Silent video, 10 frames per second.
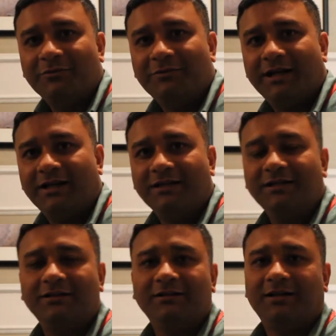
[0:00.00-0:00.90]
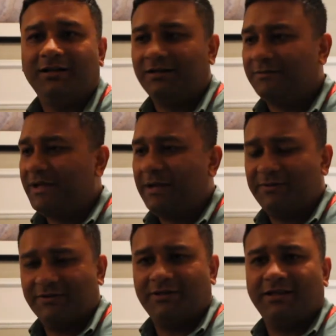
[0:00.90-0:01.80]
We had a little
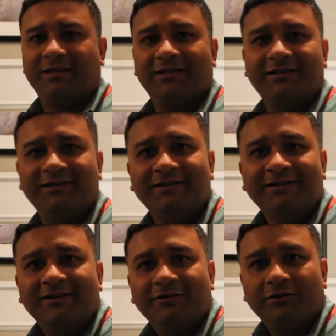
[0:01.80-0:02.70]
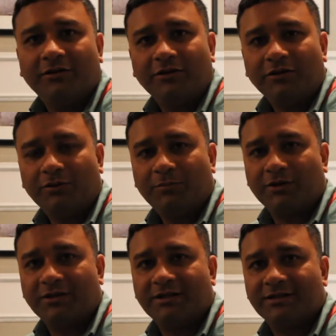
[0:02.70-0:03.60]
episode, I think, on your
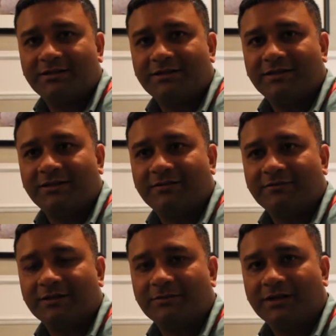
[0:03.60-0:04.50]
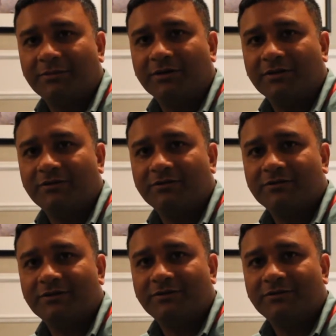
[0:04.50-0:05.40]
podcast some time ago.
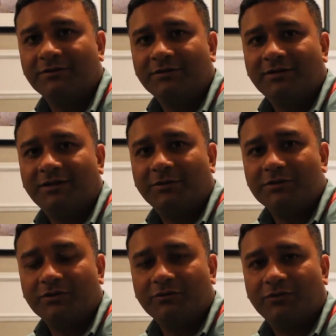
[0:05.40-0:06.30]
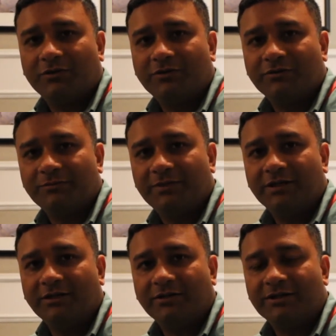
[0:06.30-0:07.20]
So I was looking forward to
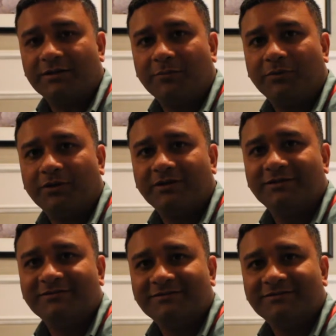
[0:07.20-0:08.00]
meeting you at some point.